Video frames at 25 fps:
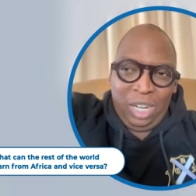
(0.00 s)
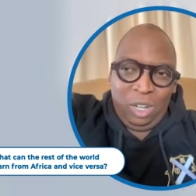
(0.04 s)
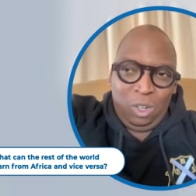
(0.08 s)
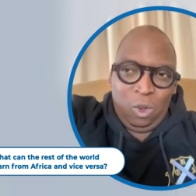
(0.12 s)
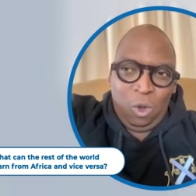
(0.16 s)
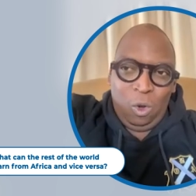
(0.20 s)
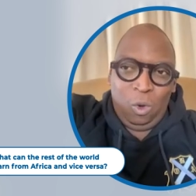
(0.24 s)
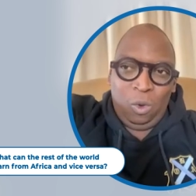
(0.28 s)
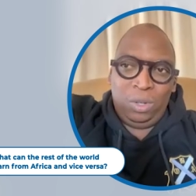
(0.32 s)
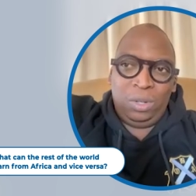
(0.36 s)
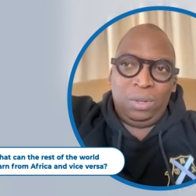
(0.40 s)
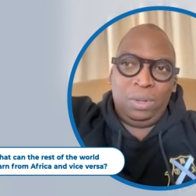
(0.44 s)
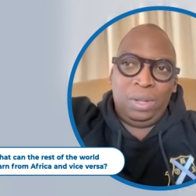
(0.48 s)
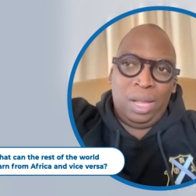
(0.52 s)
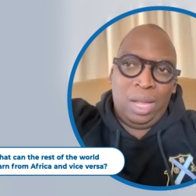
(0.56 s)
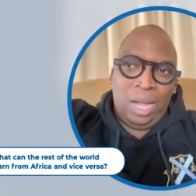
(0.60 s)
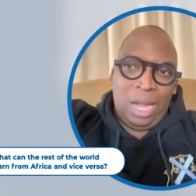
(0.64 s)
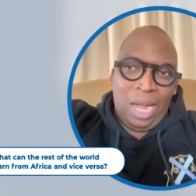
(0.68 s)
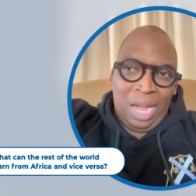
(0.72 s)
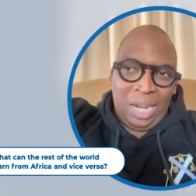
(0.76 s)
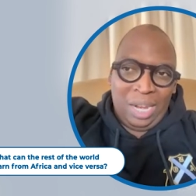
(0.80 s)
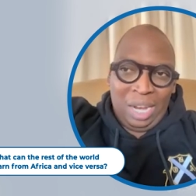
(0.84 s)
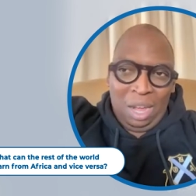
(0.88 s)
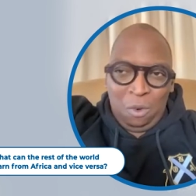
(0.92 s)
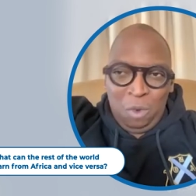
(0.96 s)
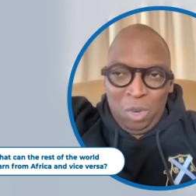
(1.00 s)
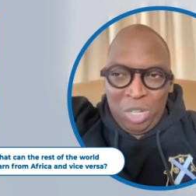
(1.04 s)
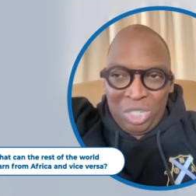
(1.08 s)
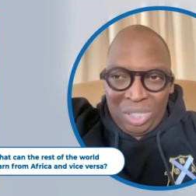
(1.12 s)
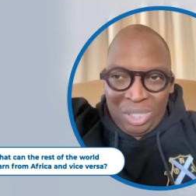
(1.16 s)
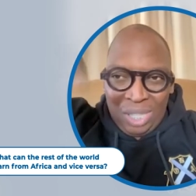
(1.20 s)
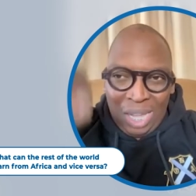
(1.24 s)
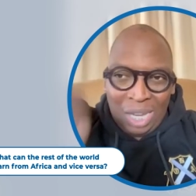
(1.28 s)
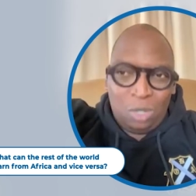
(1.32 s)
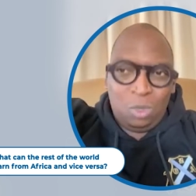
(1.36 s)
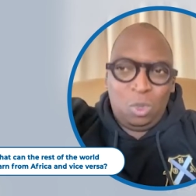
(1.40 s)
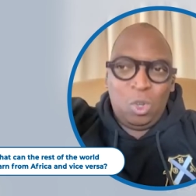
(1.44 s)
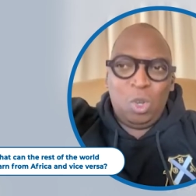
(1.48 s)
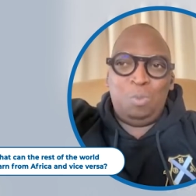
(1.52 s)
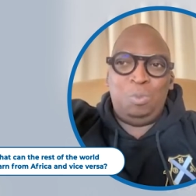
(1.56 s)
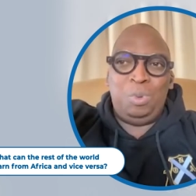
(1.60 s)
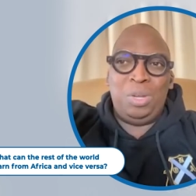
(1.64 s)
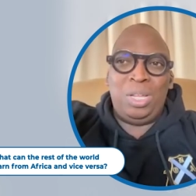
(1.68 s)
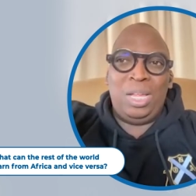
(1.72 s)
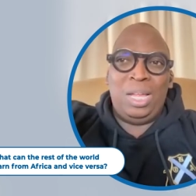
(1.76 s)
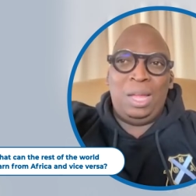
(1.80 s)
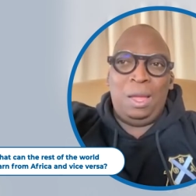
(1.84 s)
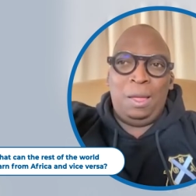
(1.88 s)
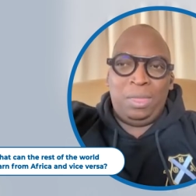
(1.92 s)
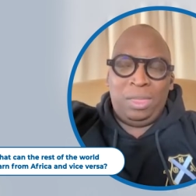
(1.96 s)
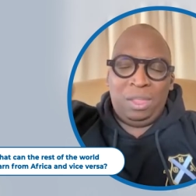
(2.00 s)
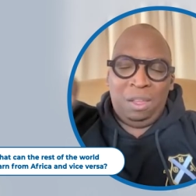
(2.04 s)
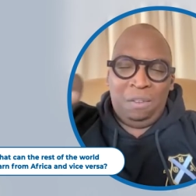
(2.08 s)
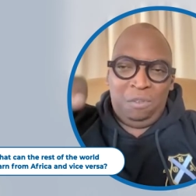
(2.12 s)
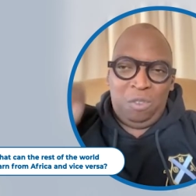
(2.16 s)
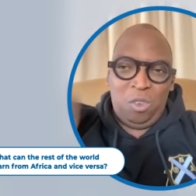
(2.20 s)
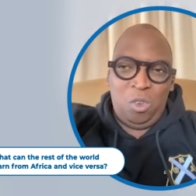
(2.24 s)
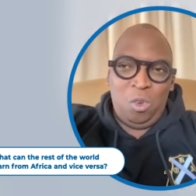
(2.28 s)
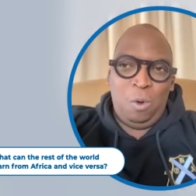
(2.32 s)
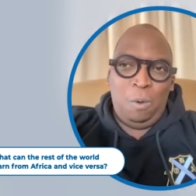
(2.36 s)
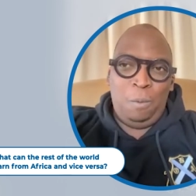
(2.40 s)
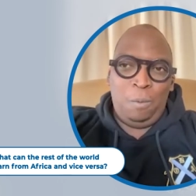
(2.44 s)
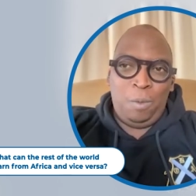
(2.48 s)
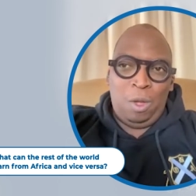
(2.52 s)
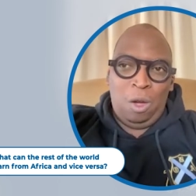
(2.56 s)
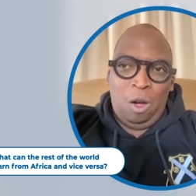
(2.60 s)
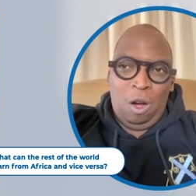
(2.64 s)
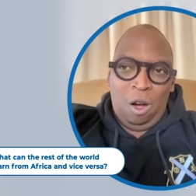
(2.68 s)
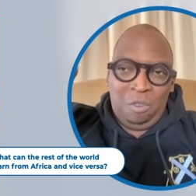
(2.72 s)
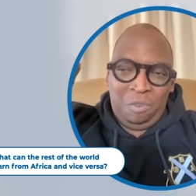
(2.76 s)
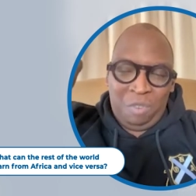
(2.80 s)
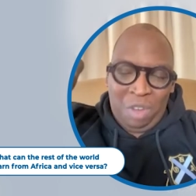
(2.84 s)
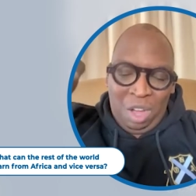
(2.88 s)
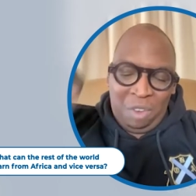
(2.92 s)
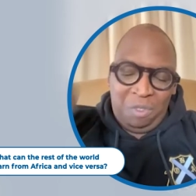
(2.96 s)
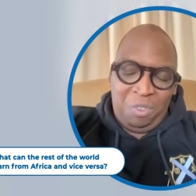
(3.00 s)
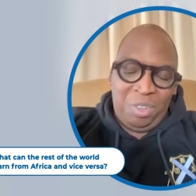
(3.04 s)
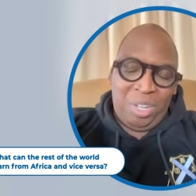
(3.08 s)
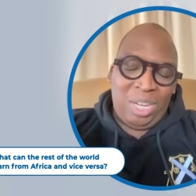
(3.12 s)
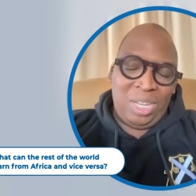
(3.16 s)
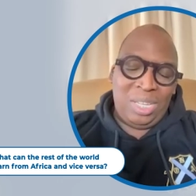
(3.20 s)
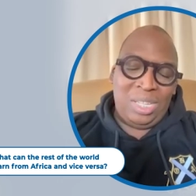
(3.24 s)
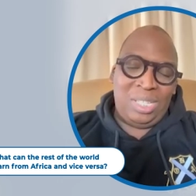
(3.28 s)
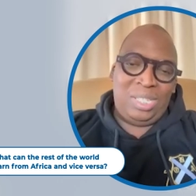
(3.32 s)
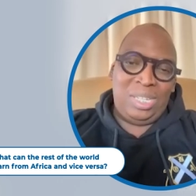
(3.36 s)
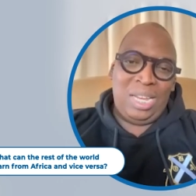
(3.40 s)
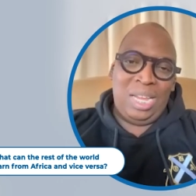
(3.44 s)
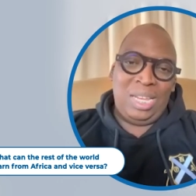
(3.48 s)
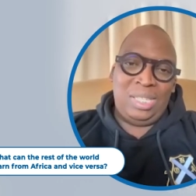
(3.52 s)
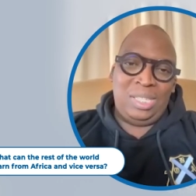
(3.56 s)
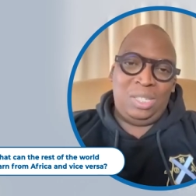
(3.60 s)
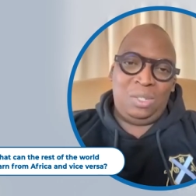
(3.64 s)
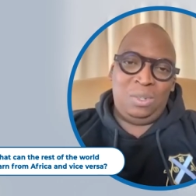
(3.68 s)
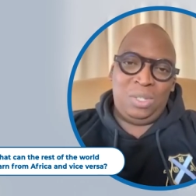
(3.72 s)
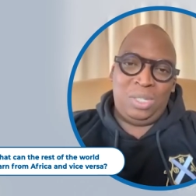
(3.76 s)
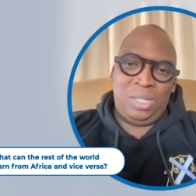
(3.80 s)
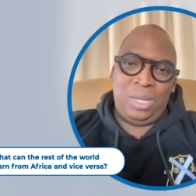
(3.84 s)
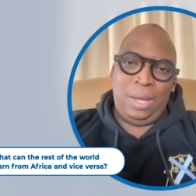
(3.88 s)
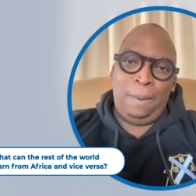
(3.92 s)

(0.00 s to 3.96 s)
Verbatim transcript: end goal. And I wish that could be the view of African states.